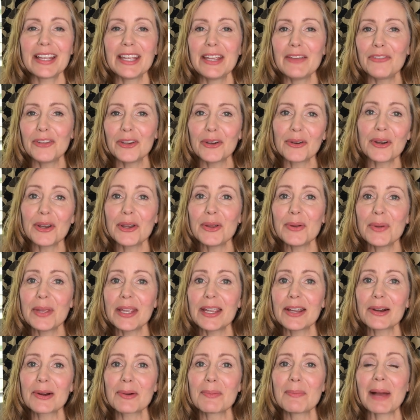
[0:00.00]
If you're new
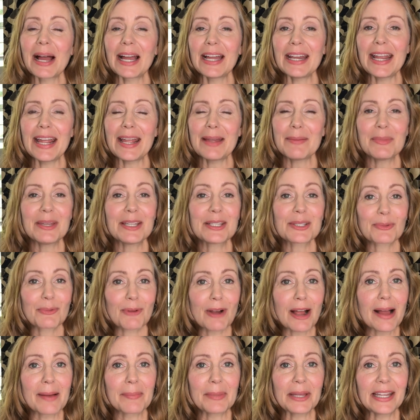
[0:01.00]
here, my name is
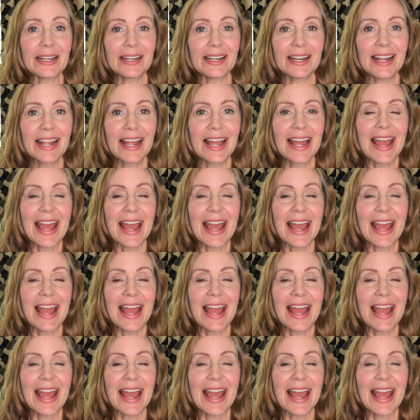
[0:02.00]
Robin.